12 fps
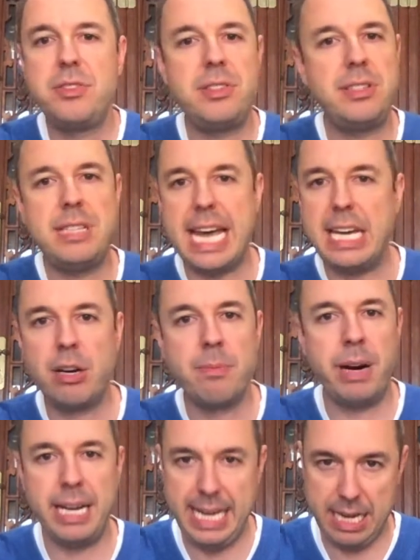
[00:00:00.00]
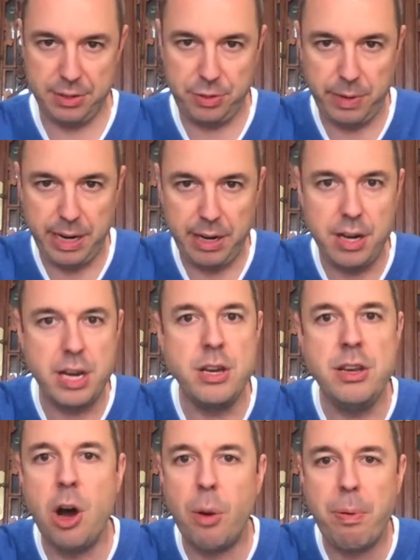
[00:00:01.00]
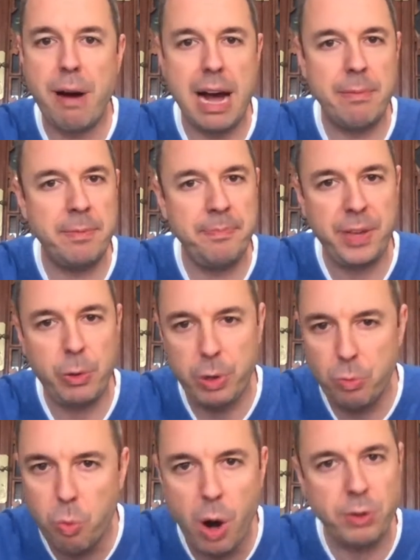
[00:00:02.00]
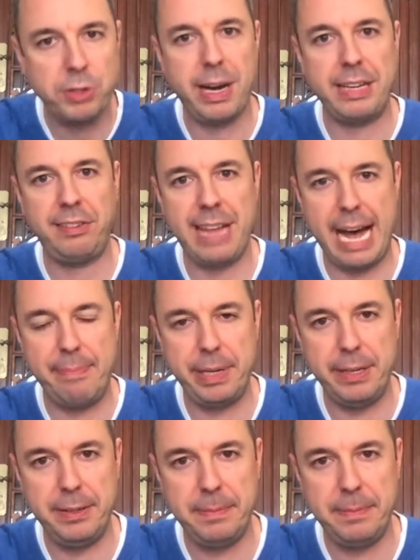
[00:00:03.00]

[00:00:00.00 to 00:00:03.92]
take your money elsewhere. No problem. We won't try to stop you.